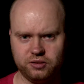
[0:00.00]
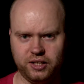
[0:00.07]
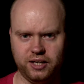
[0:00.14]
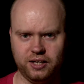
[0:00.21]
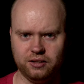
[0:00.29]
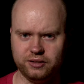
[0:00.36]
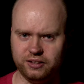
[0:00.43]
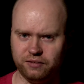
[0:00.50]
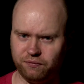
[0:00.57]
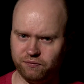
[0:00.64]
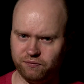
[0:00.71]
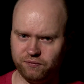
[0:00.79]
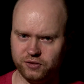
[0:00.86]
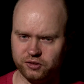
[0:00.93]
Now,
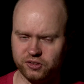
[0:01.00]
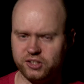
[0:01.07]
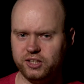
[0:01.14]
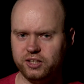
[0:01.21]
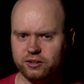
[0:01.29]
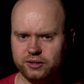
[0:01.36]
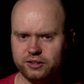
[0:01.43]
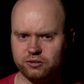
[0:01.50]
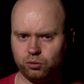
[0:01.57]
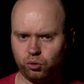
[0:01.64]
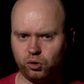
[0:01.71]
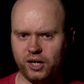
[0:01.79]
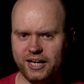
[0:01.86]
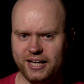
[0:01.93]
if your gear is
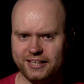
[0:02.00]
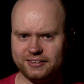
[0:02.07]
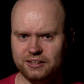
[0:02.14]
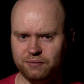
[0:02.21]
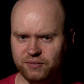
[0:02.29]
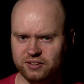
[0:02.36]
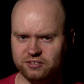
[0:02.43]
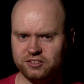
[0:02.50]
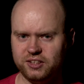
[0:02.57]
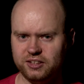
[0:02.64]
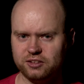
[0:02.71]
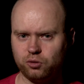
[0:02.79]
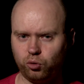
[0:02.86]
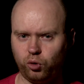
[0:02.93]
racked, if this thing
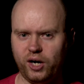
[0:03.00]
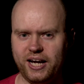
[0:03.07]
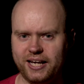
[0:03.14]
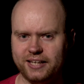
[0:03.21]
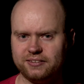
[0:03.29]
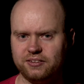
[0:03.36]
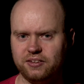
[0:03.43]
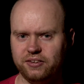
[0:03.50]
is racked,